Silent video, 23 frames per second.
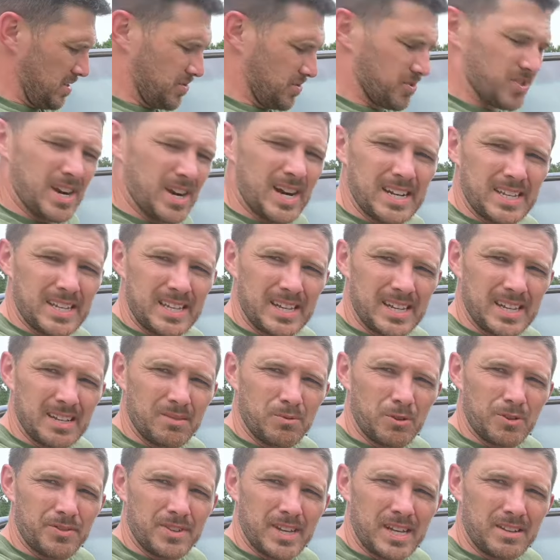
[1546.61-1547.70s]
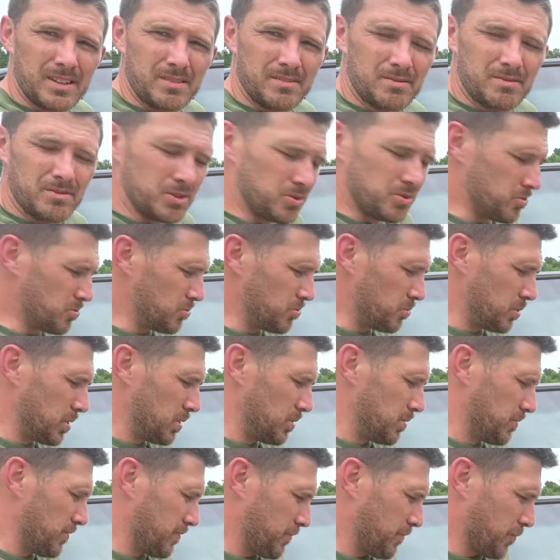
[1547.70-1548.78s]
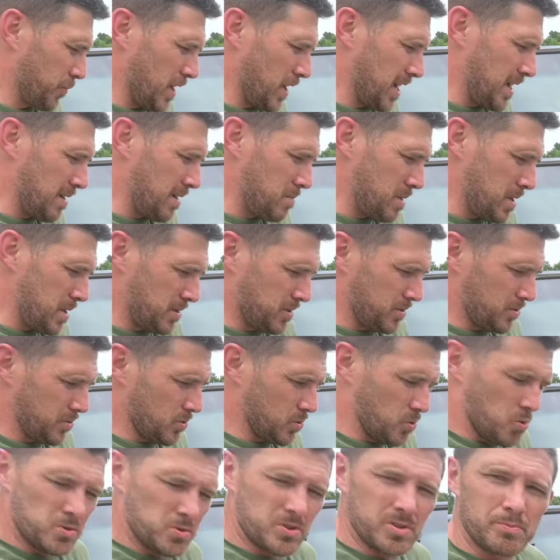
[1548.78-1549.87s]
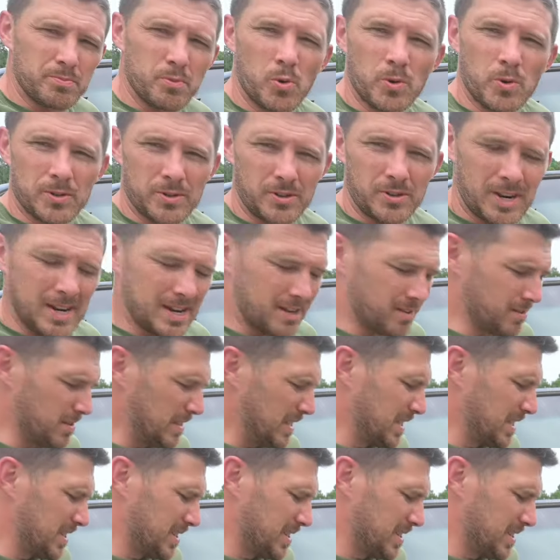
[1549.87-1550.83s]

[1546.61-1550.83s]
try it again with that new frame to core support ground,